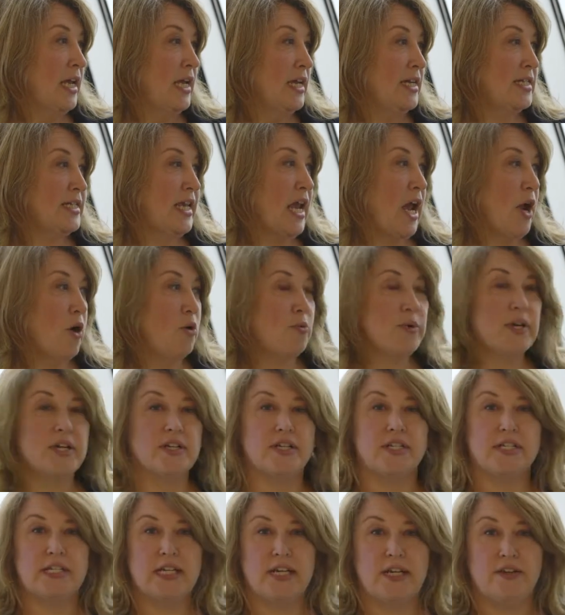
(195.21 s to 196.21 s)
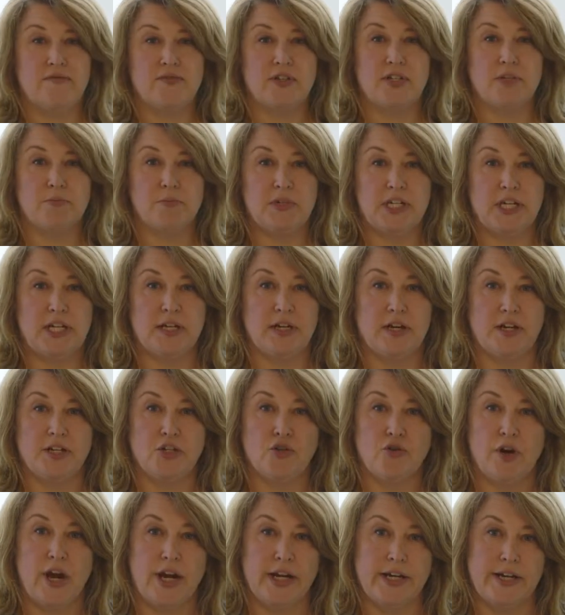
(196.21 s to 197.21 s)
is how we're going to deliver some D&I
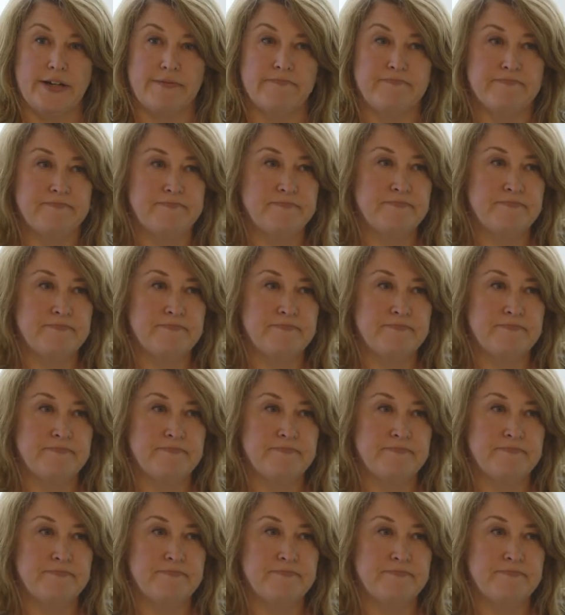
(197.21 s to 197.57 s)
training,